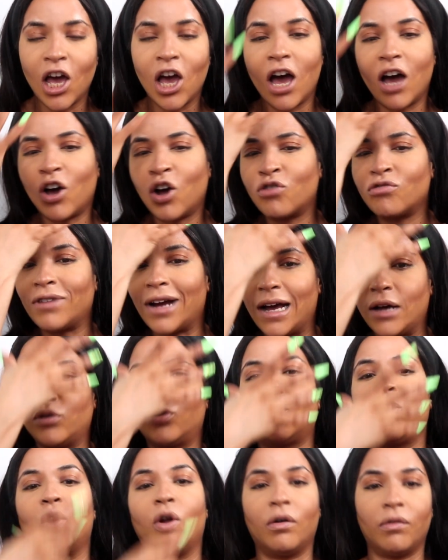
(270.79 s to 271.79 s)
I've got a
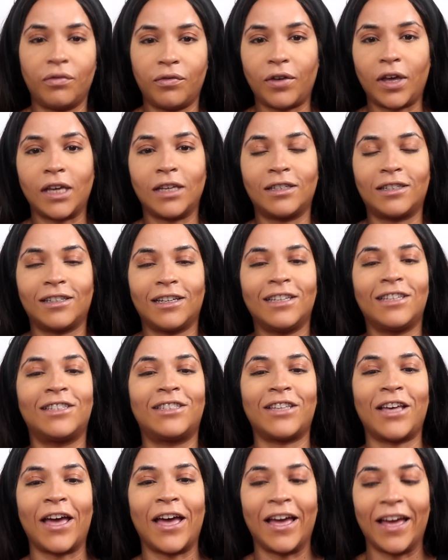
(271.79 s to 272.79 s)
round, long face.
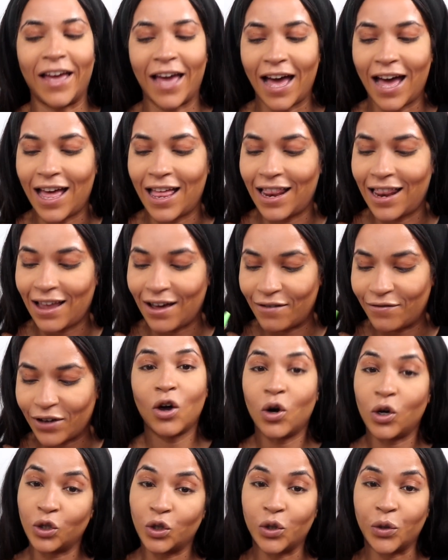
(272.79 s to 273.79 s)
So I love
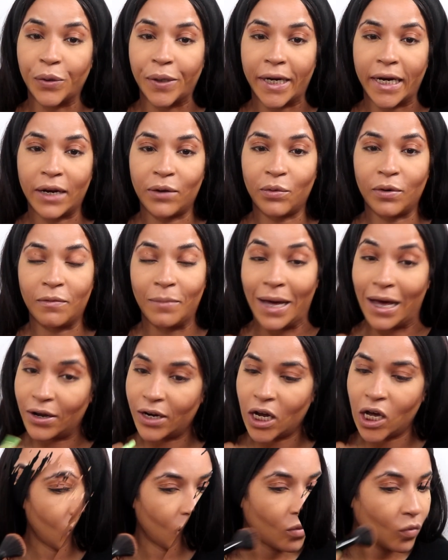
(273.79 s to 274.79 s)
contouring with
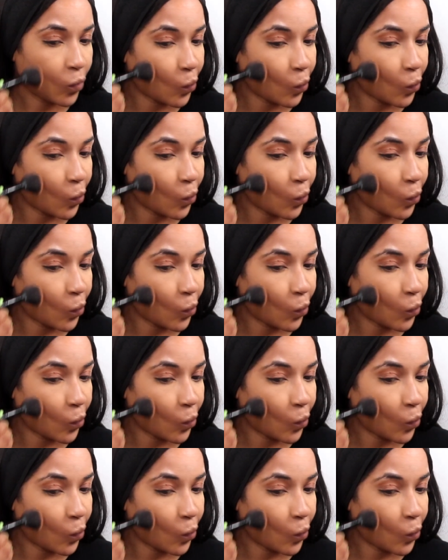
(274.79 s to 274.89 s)
powder.